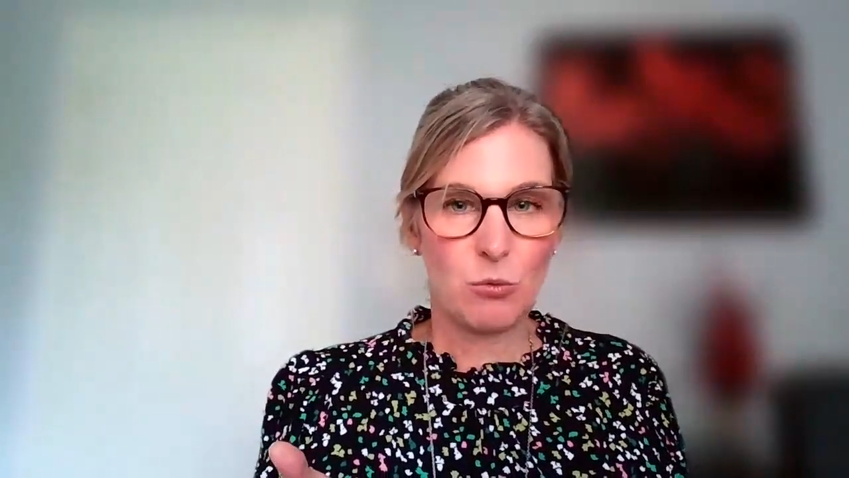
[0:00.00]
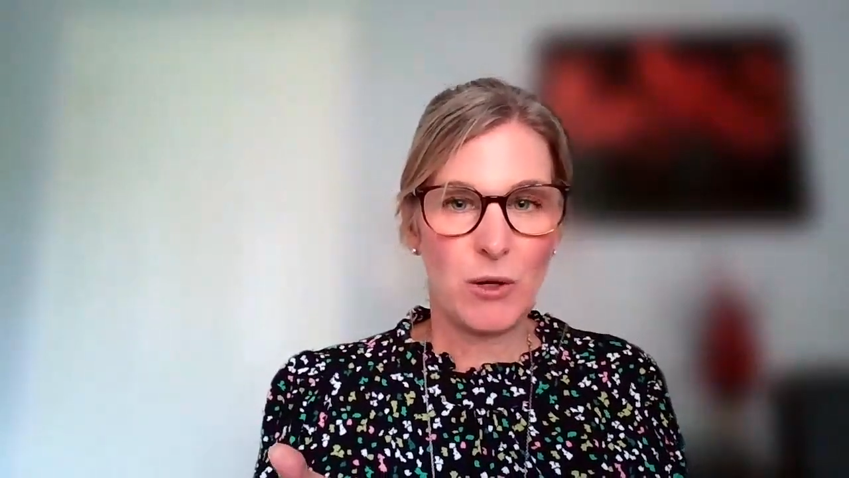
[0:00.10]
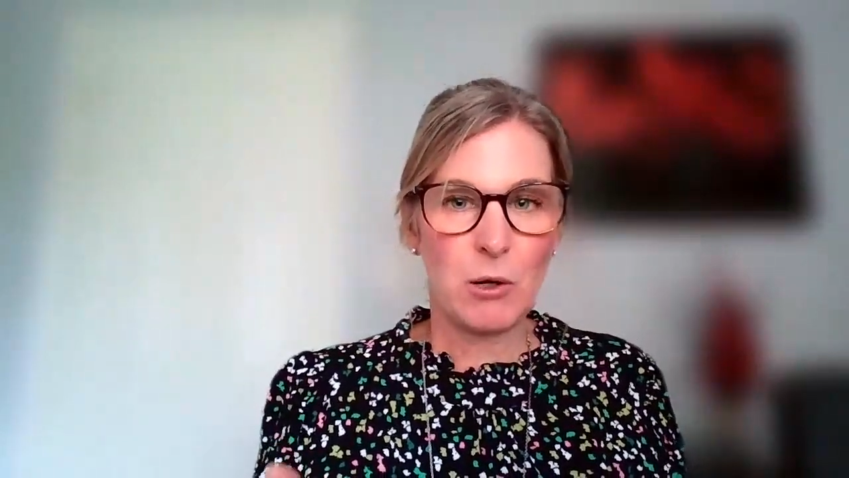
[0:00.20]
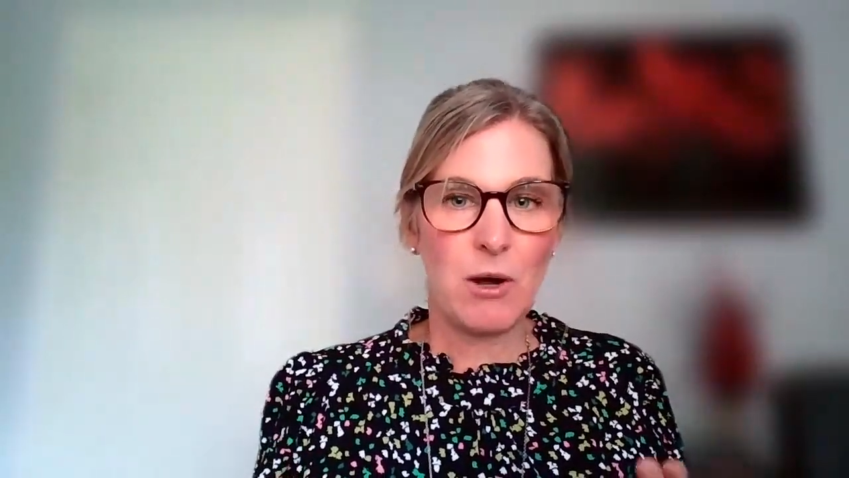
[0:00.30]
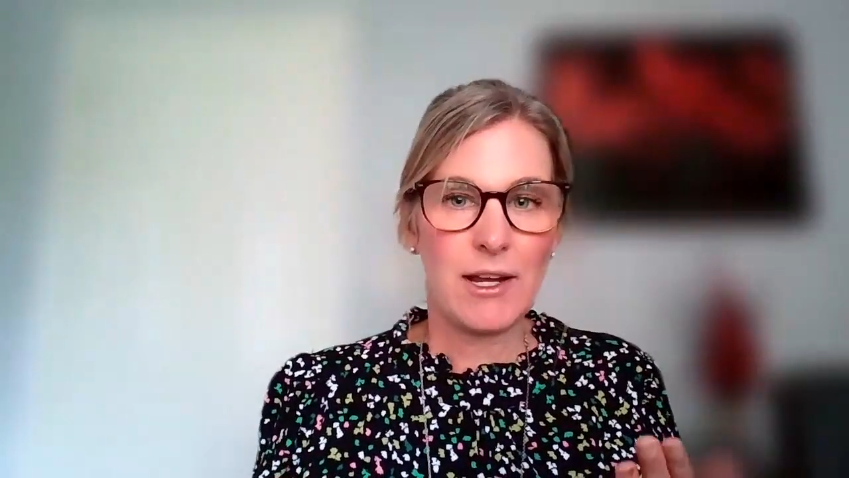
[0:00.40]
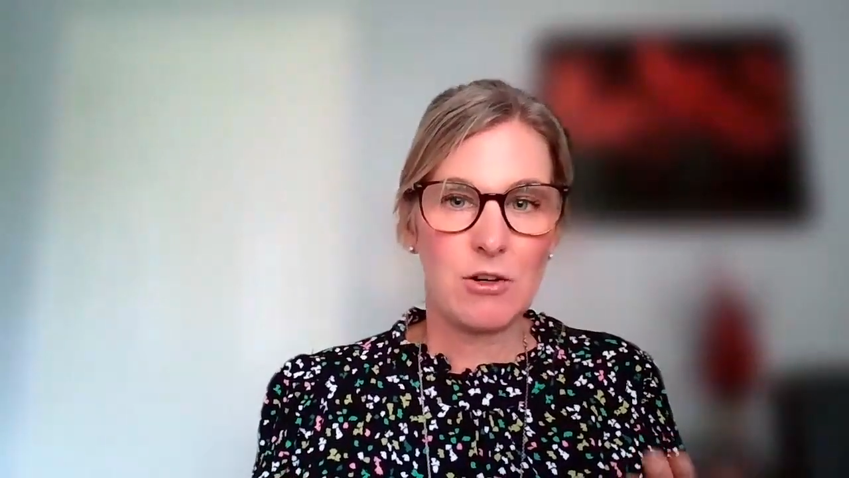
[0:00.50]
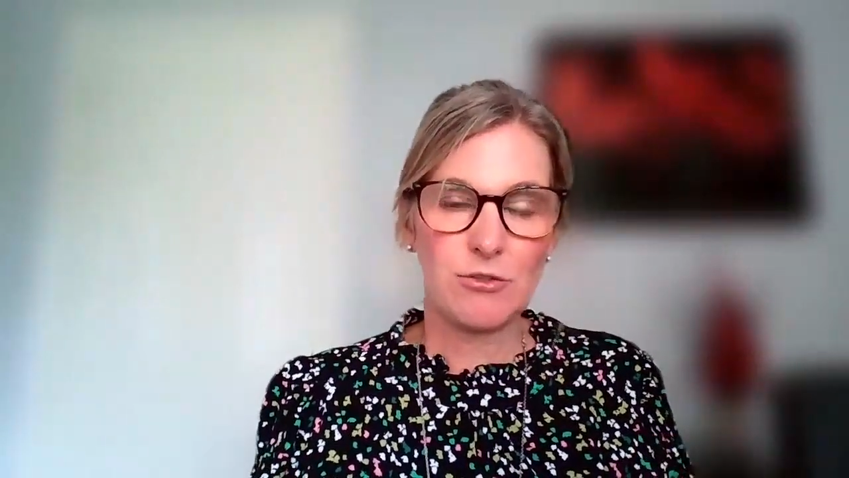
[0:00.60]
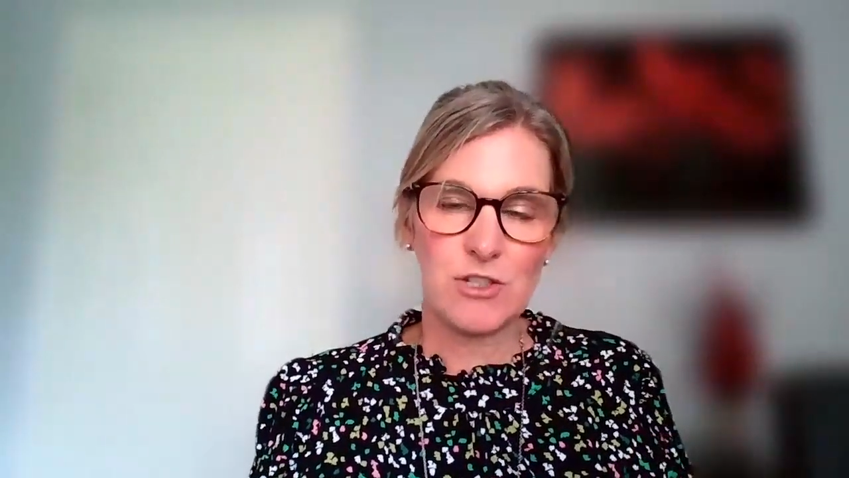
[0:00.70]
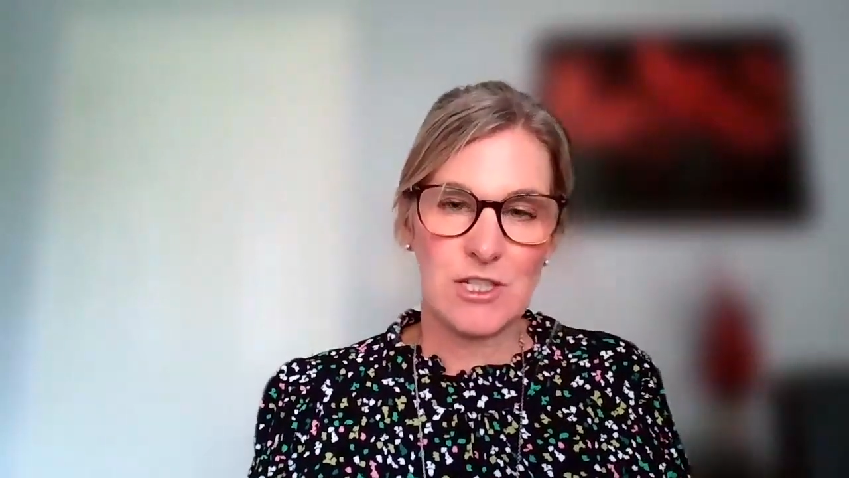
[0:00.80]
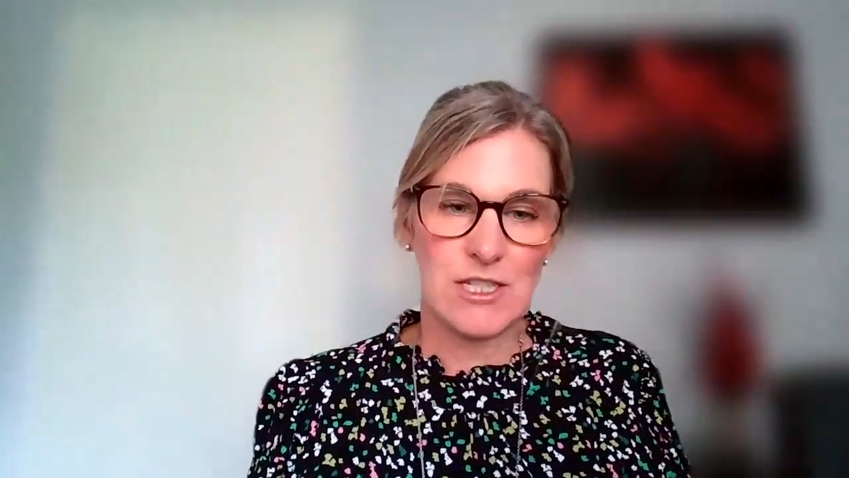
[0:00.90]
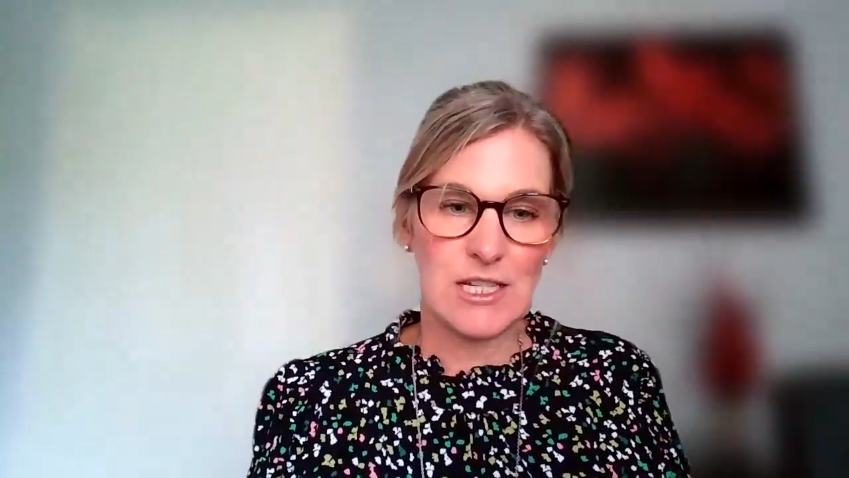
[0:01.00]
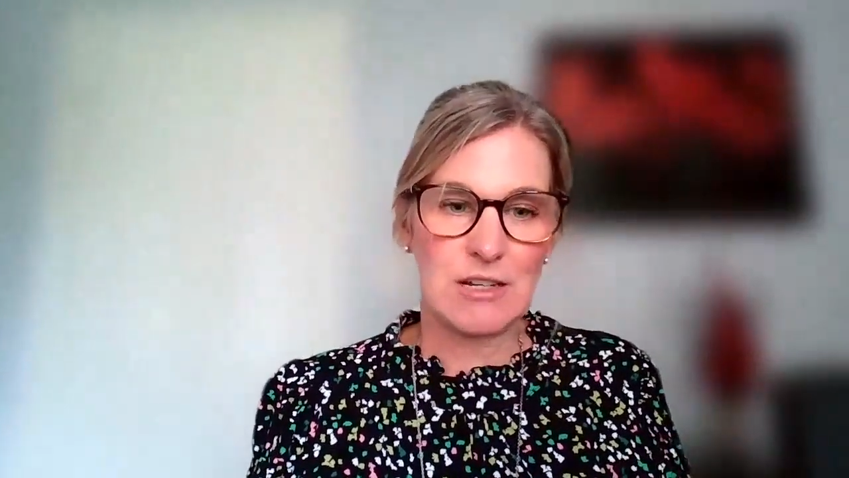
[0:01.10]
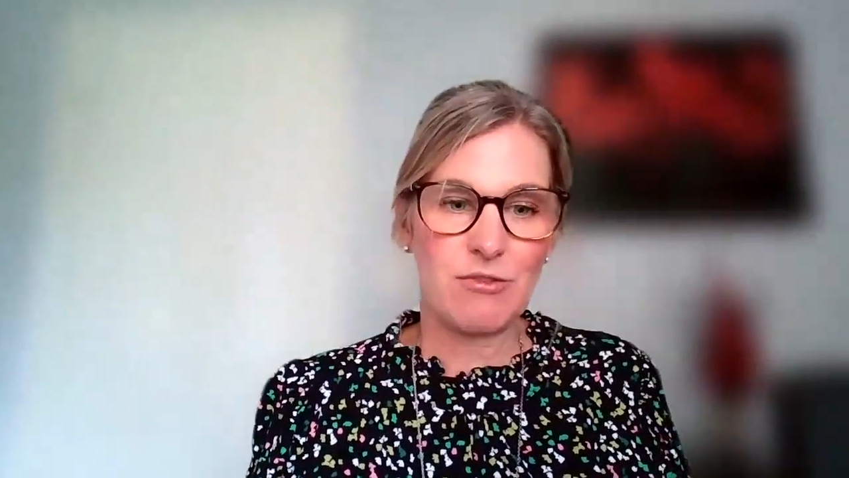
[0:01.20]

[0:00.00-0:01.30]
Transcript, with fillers: we quite often see